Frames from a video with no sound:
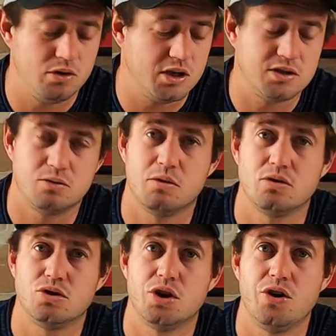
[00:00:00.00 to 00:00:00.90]
guys as well
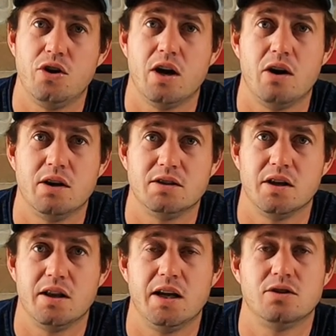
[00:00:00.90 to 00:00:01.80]
to show you how I
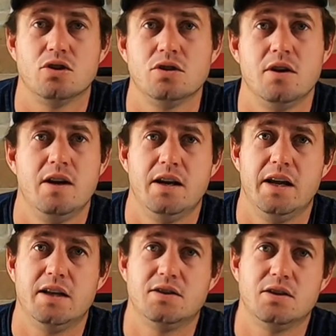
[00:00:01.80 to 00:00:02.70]
tie that knot
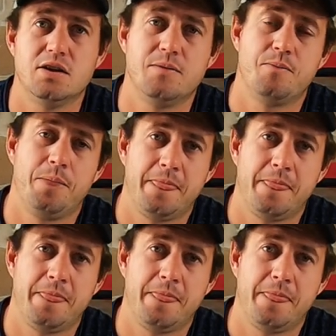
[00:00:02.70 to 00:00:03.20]
that is a